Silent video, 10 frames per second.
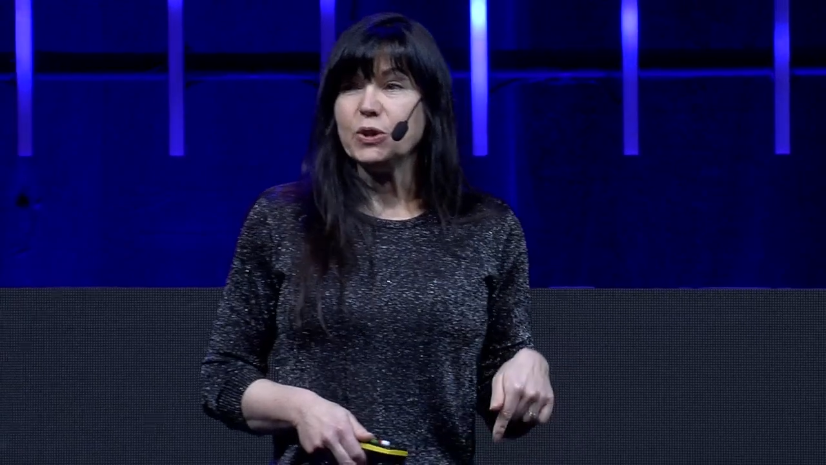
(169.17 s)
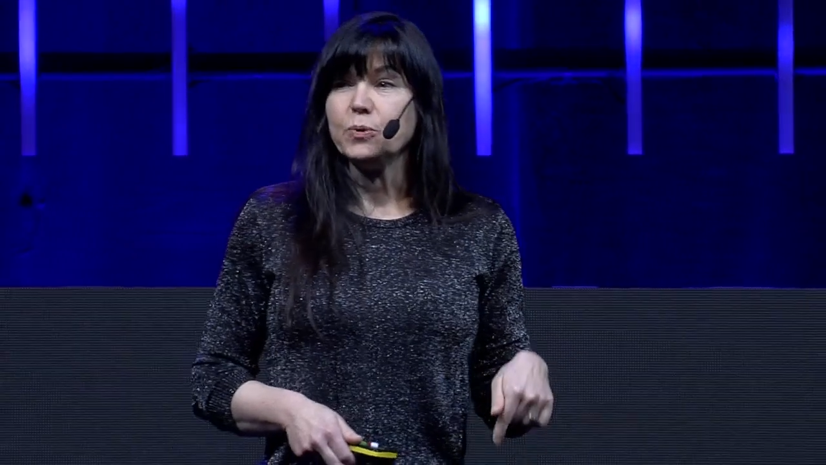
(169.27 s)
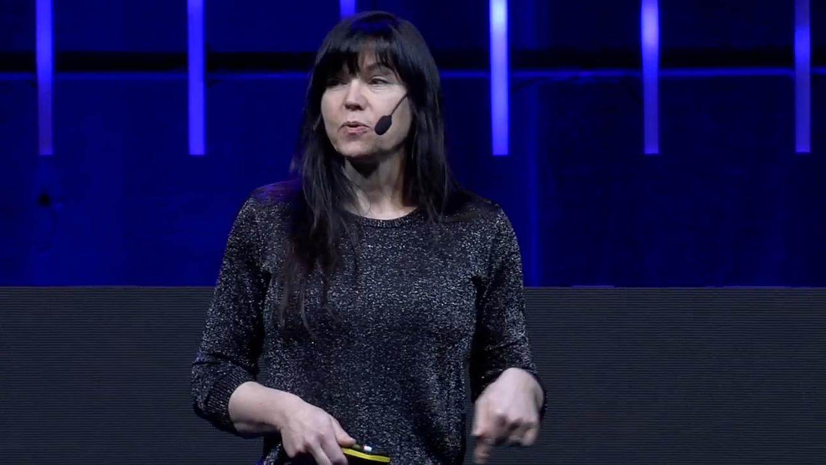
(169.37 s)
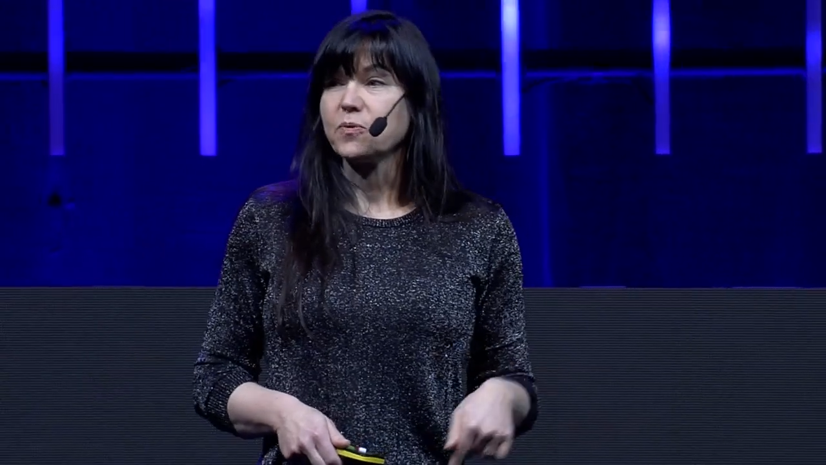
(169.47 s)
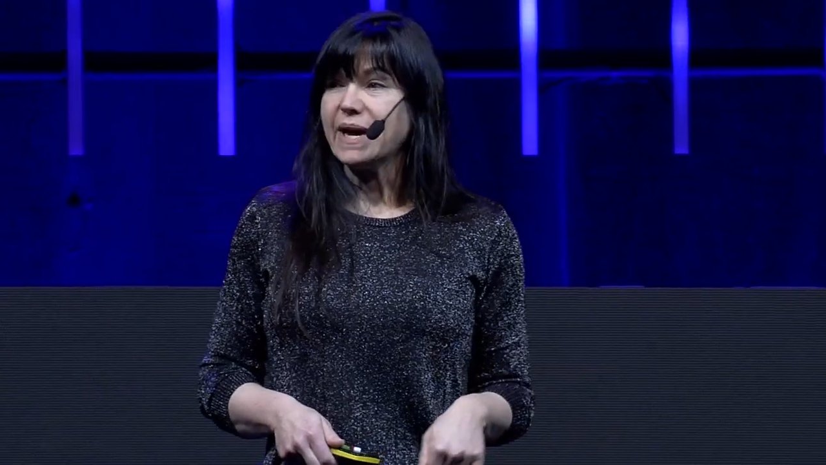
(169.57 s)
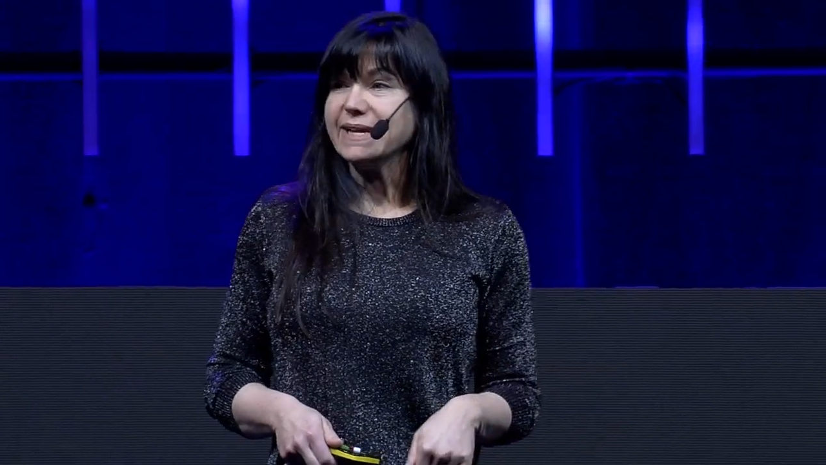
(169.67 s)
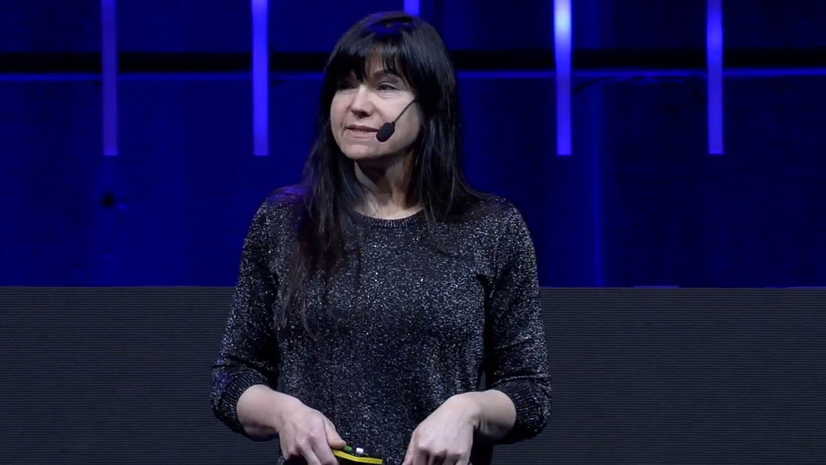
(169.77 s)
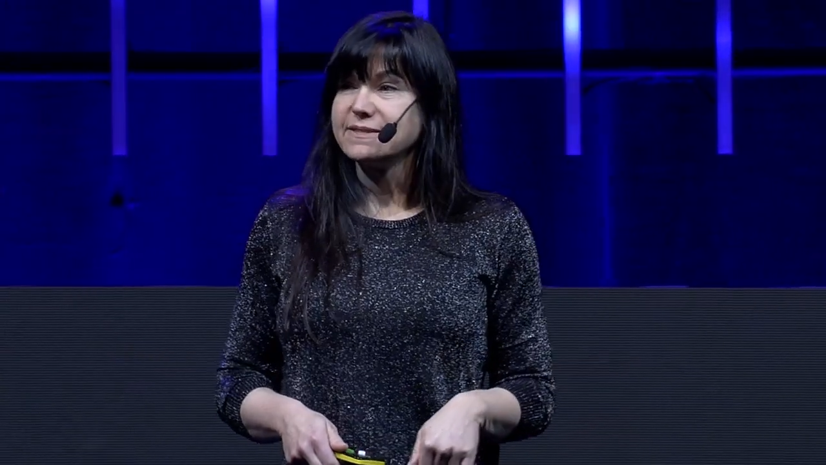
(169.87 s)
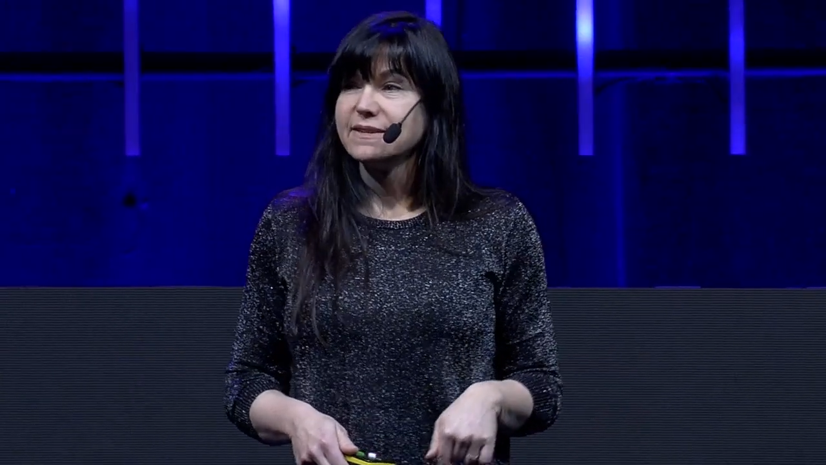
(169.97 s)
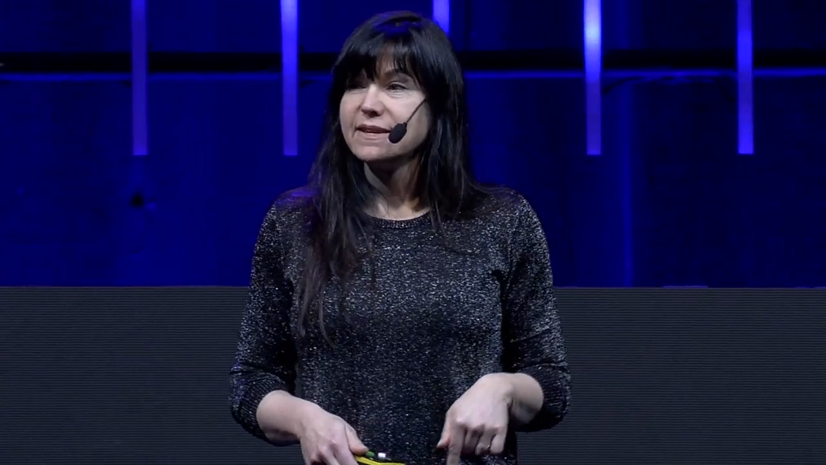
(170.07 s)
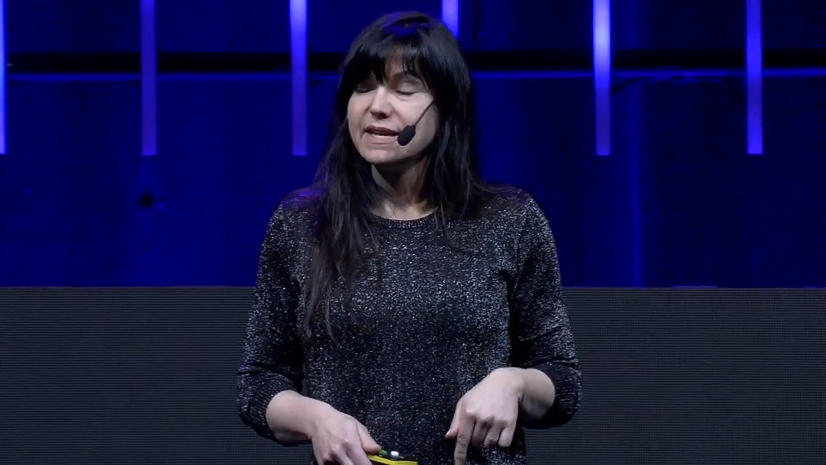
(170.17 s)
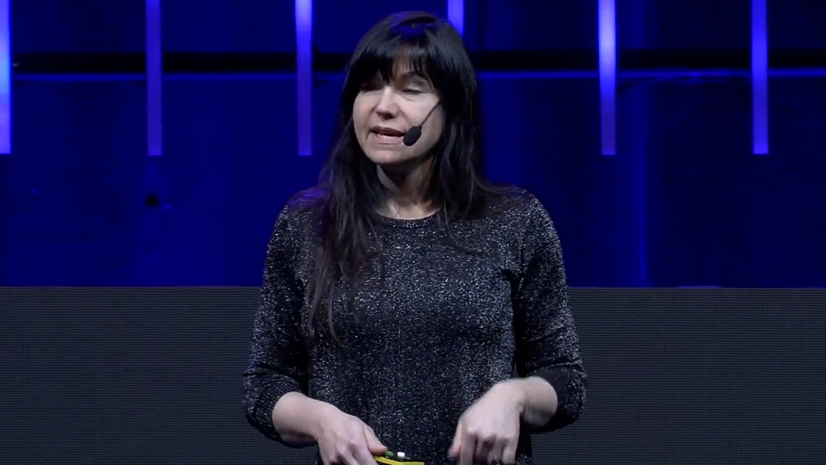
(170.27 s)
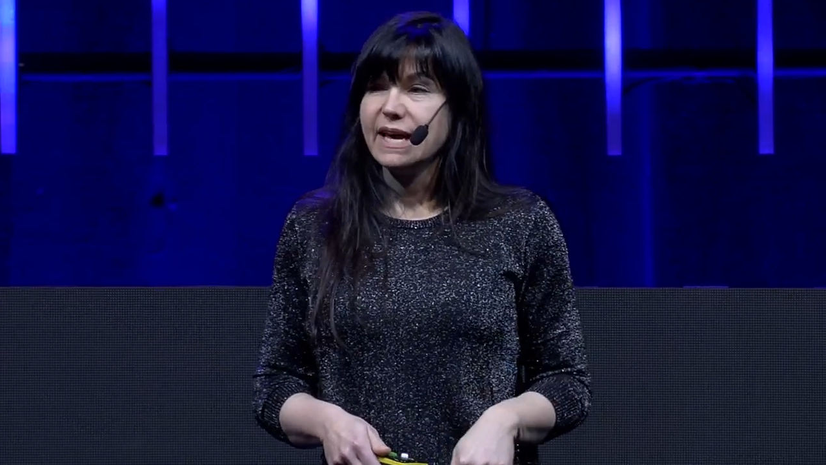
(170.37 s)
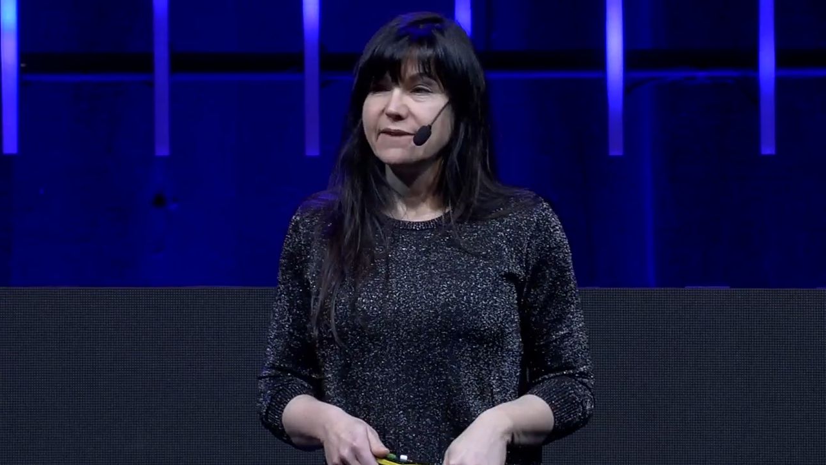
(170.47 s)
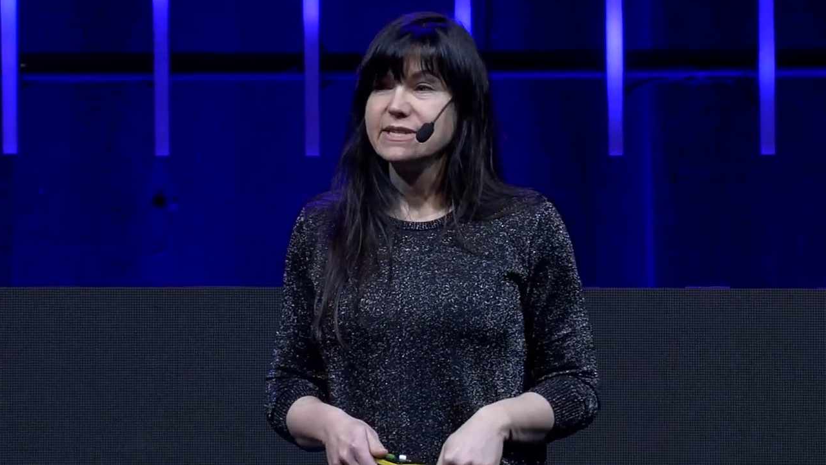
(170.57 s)
new threats
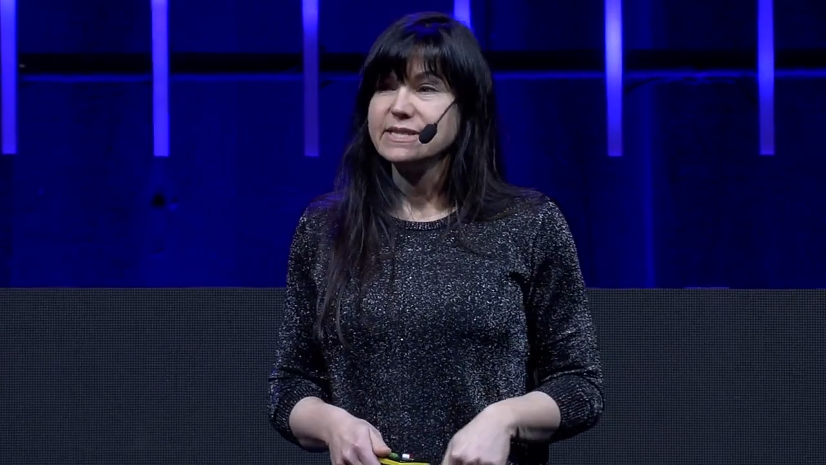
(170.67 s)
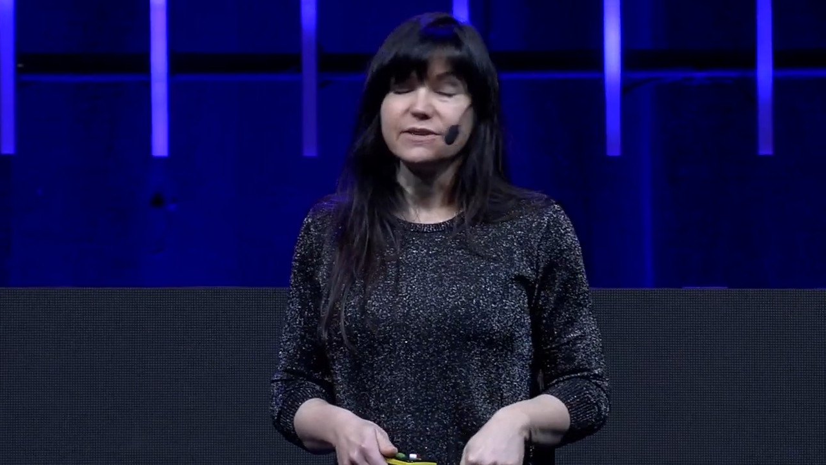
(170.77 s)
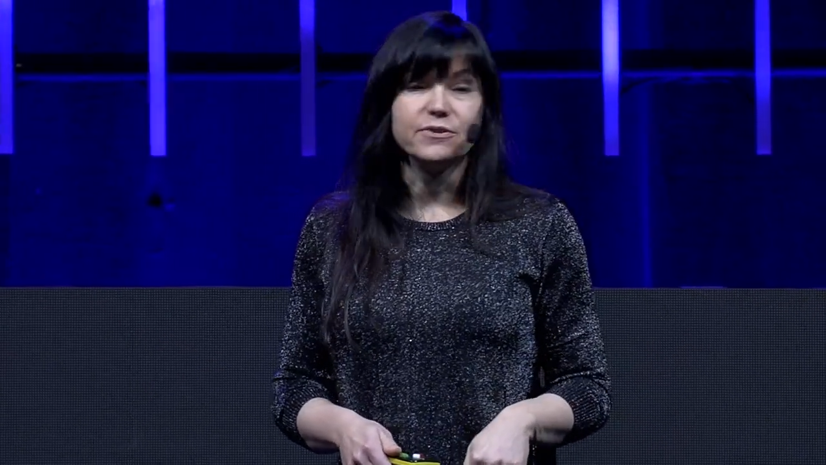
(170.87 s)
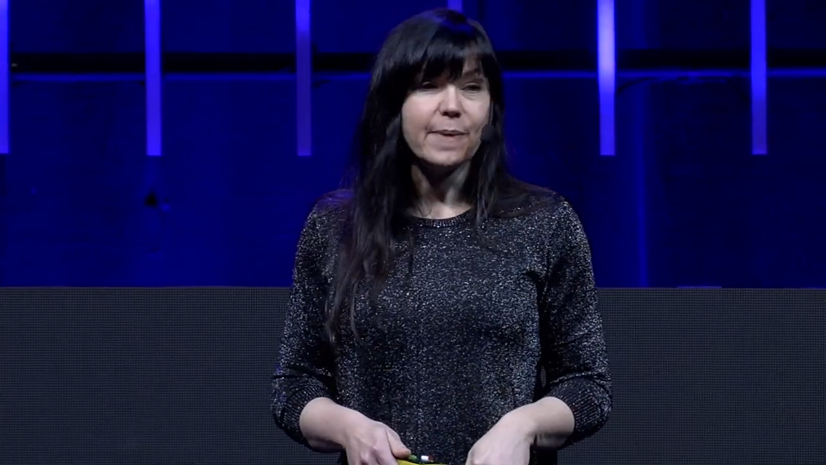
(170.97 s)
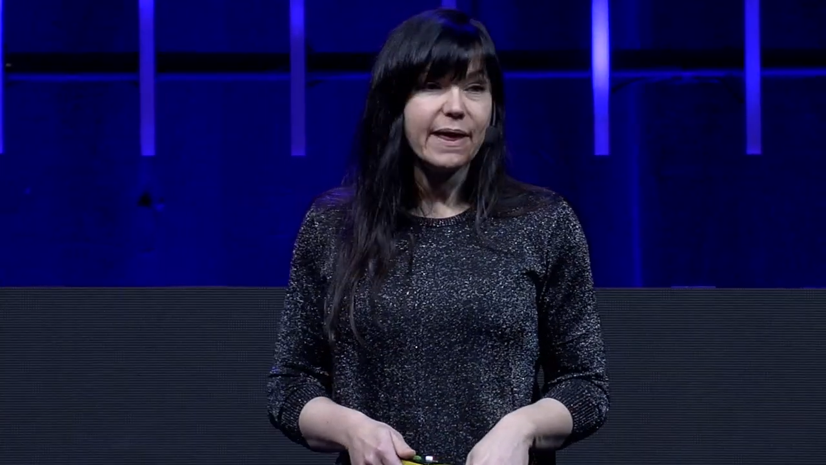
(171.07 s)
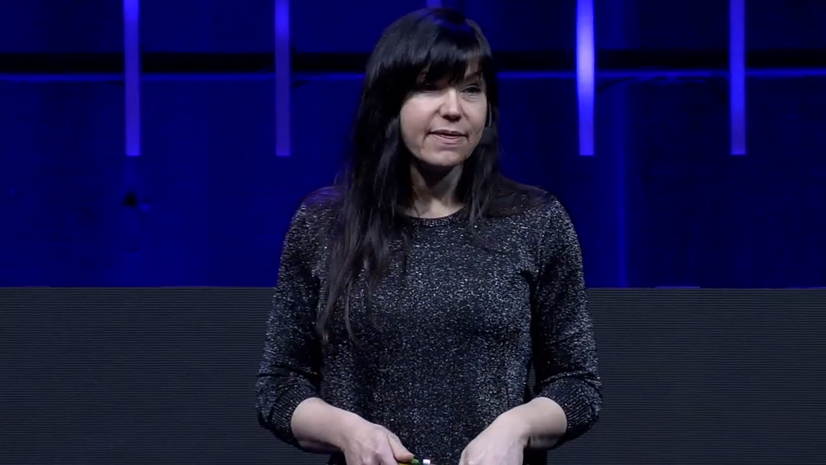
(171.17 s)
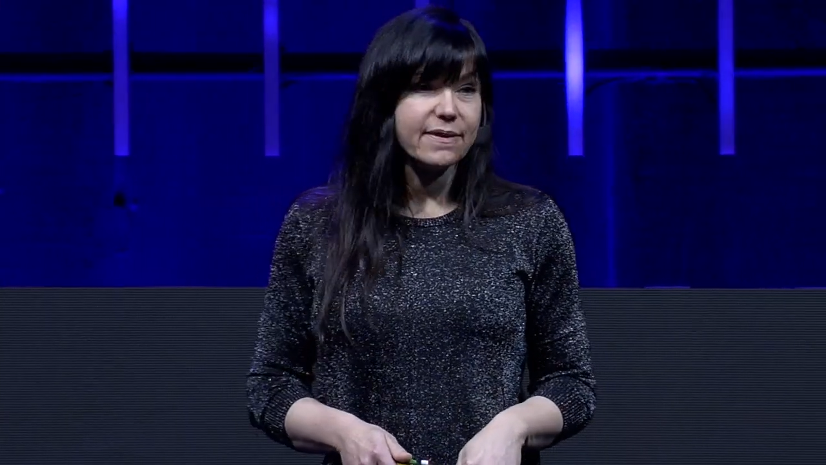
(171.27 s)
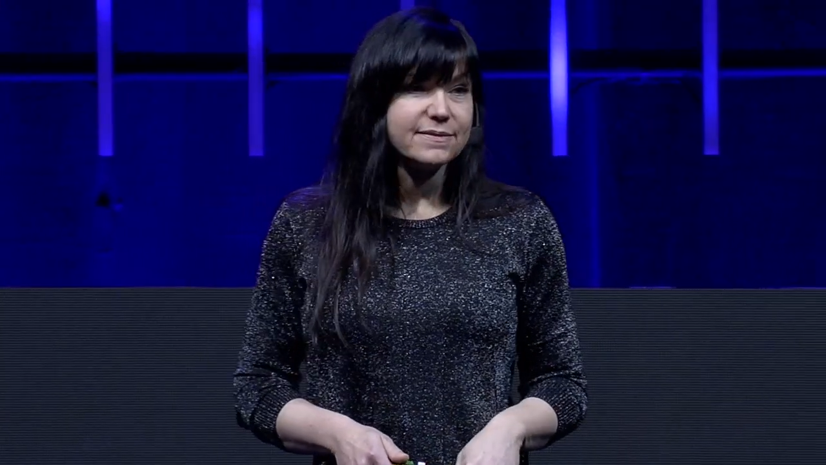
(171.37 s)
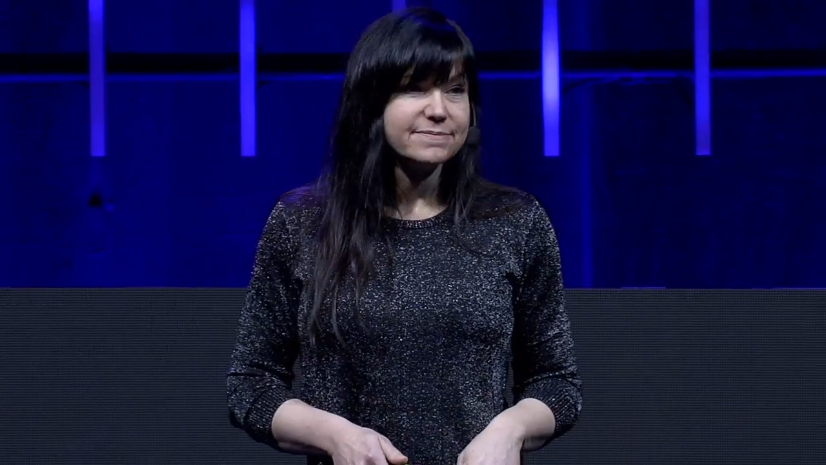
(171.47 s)
every single month.